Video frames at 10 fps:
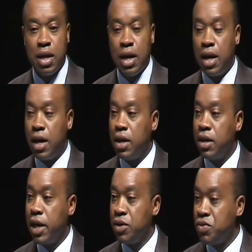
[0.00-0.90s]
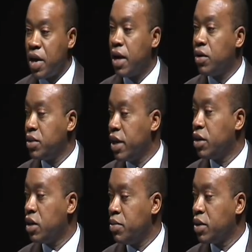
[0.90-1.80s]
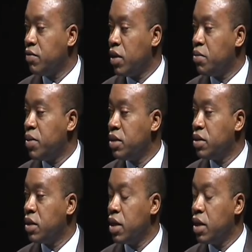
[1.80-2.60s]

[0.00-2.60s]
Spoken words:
are a drag on their economic development,